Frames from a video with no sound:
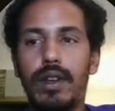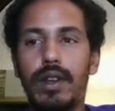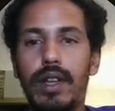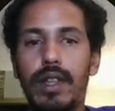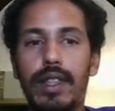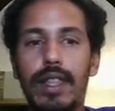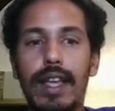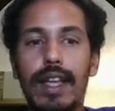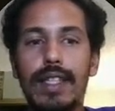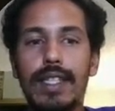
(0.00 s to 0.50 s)

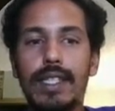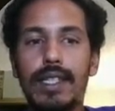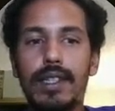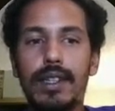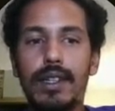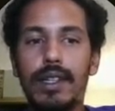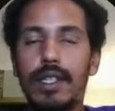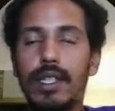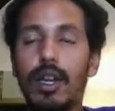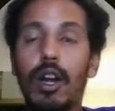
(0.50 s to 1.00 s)
And
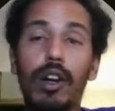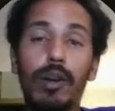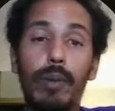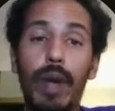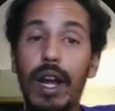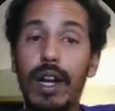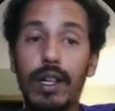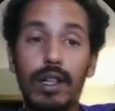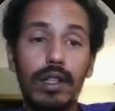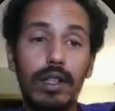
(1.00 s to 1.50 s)
it's
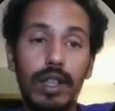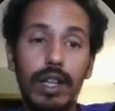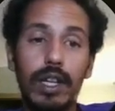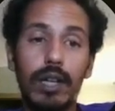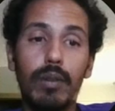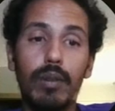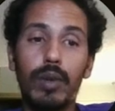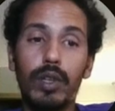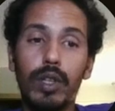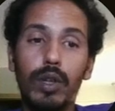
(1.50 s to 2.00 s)
automatically
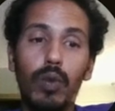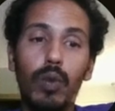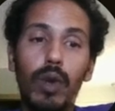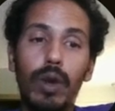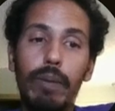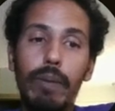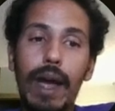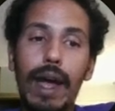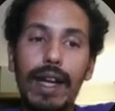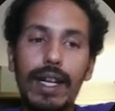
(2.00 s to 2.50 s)
gonna put the
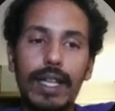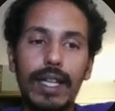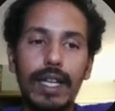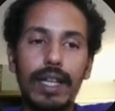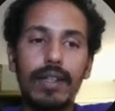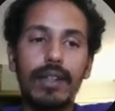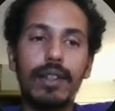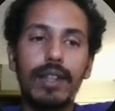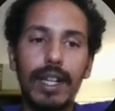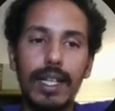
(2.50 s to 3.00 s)
1 Matic
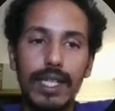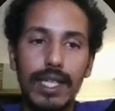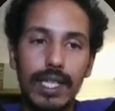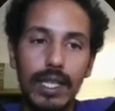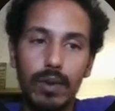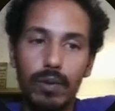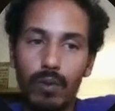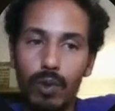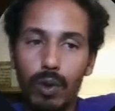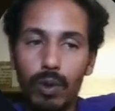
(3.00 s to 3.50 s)
in. That's
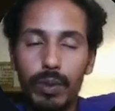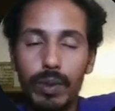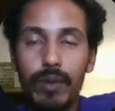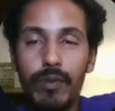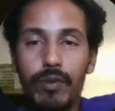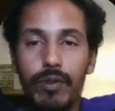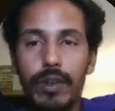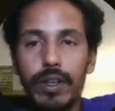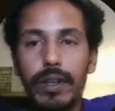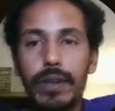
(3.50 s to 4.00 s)
the
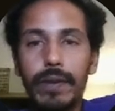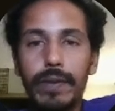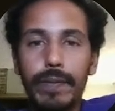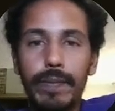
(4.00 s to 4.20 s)
enrollment fee.